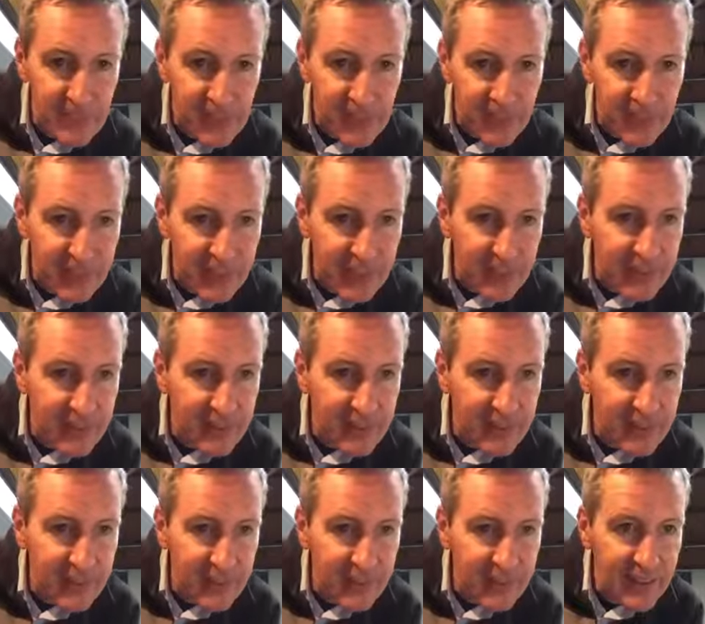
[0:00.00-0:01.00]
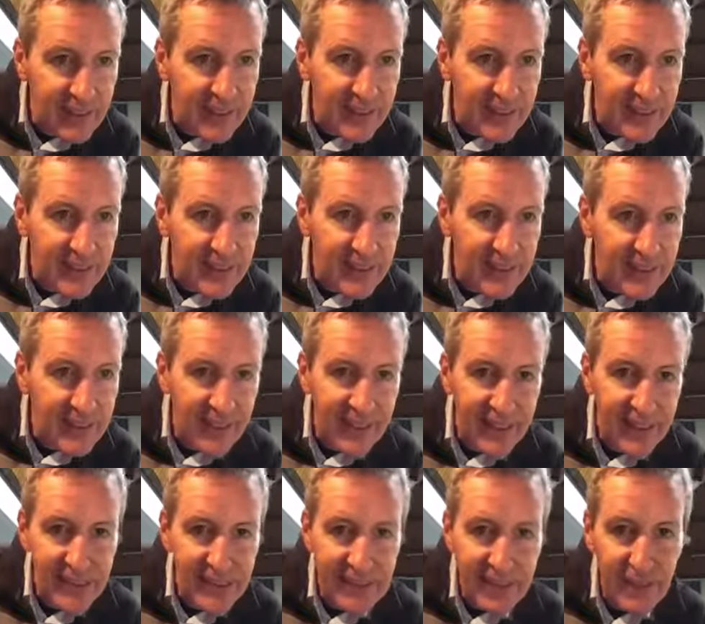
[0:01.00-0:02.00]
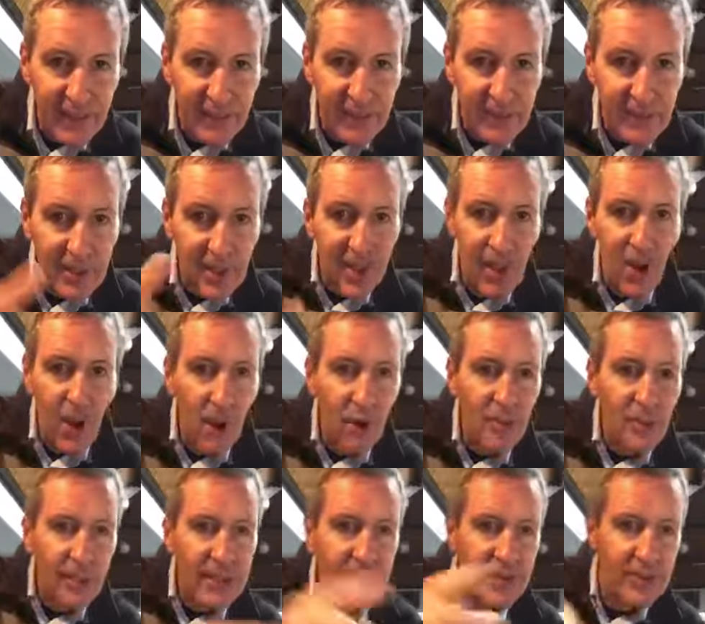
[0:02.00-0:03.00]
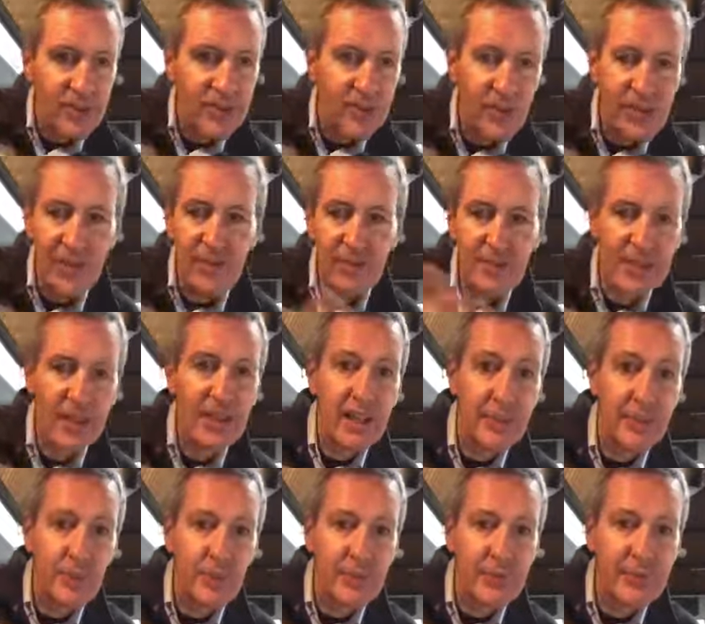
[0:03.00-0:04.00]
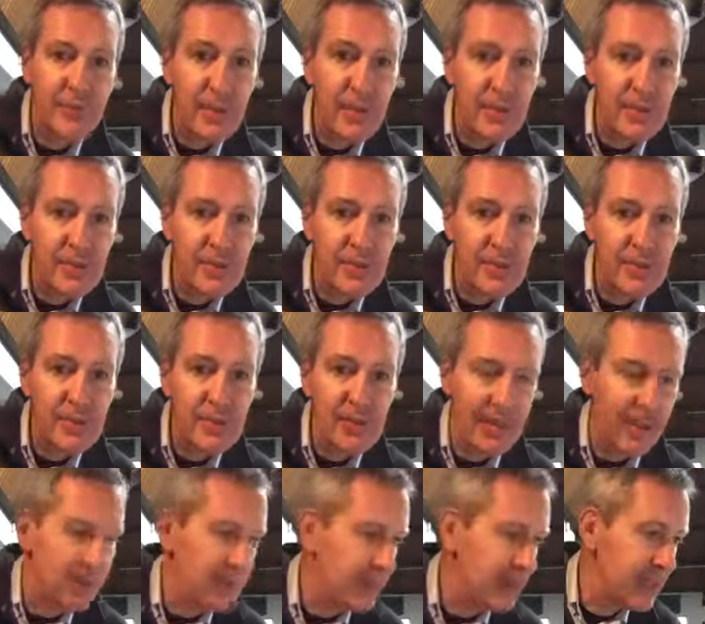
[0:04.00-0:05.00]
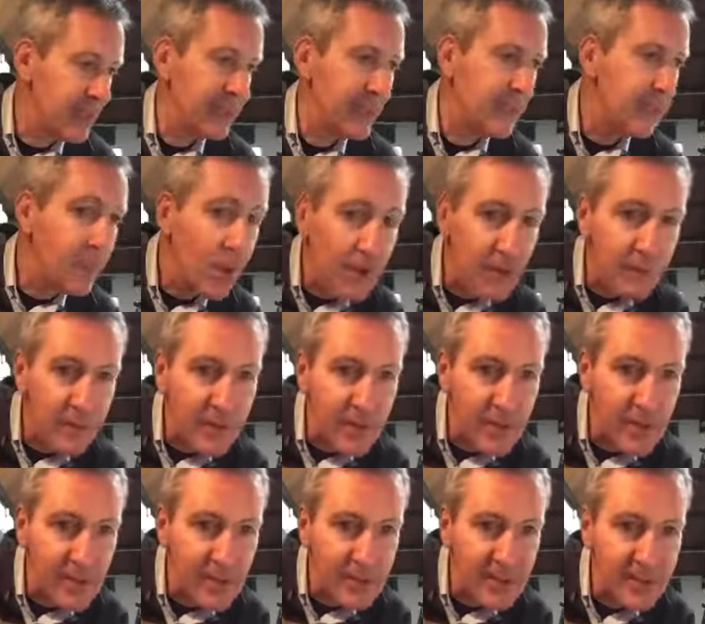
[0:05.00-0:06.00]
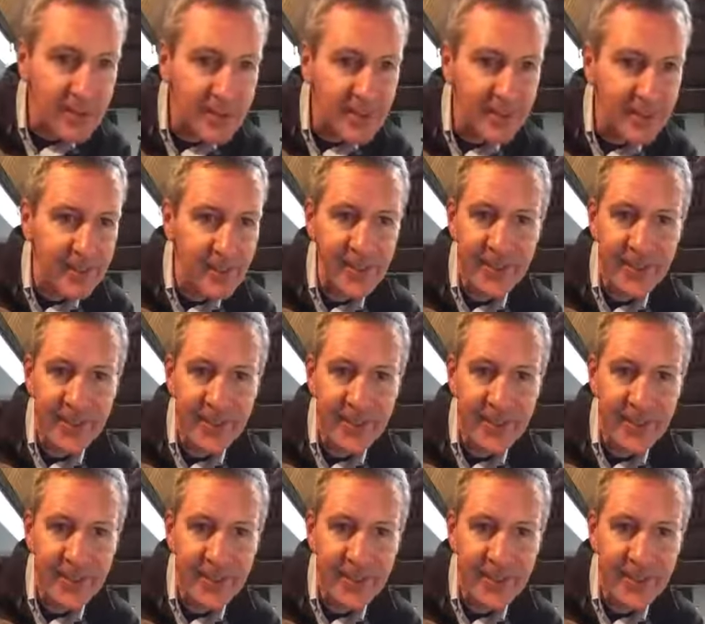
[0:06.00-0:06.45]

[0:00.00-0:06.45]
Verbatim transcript: And then it, uh, then I, on the other screen, looks like I'm all frozen and I believe I'm not frozen.